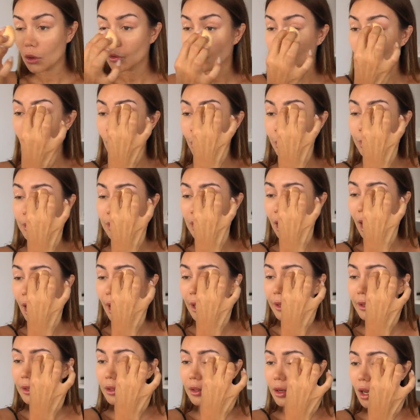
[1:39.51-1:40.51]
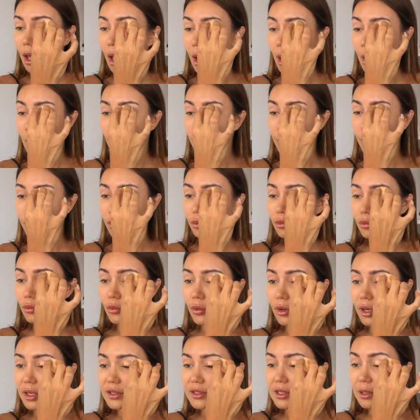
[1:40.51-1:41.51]
to apply it
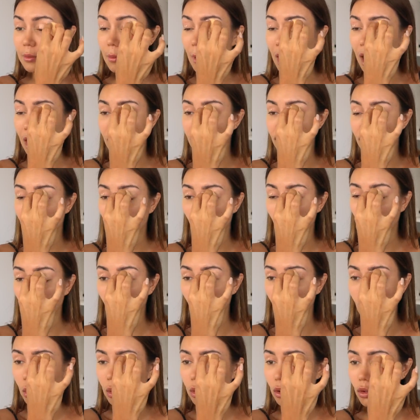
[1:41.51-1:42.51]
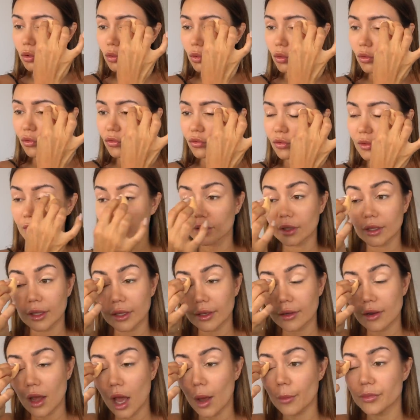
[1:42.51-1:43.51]
pretty much all across the
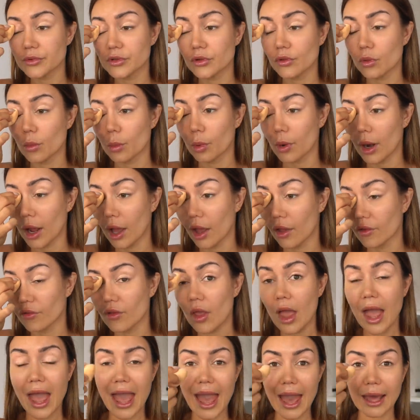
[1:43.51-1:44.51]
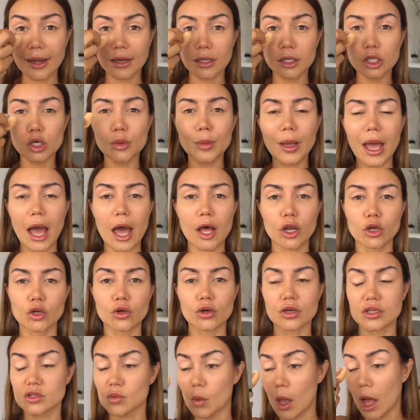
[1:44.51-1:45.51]
lid, up to the brows, and a little bit
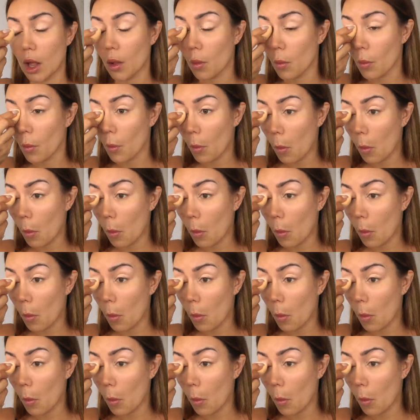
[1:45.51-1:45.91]
under as well.